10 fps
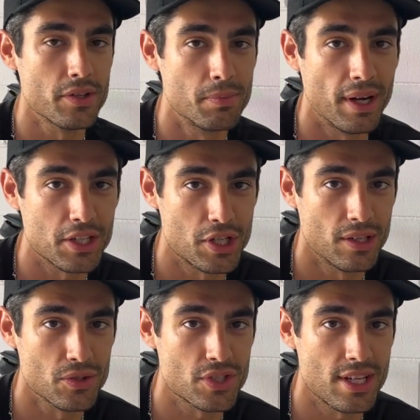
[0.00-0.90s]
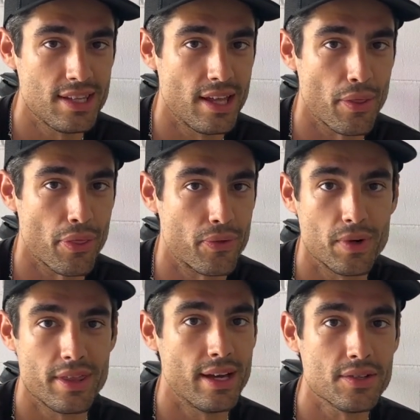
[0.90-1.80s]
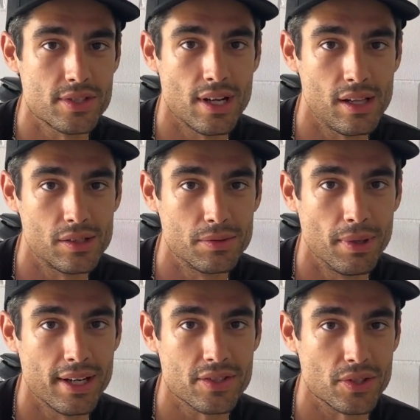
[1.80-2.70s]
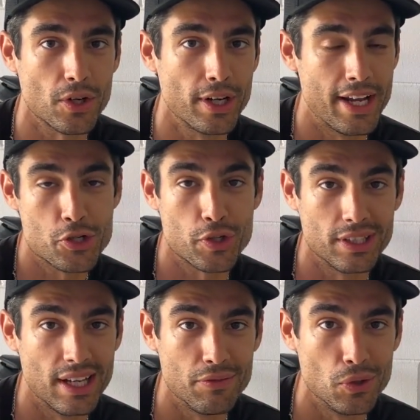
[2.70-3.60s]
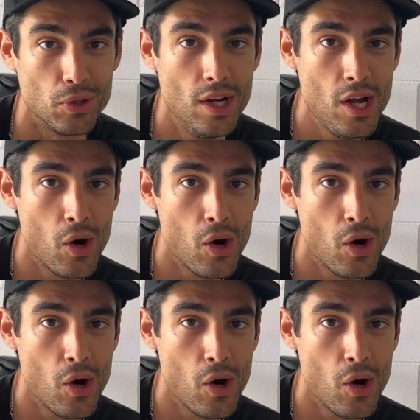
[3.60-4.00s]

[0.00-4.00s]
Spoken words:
bike channels say that $3,000 bikes are entry level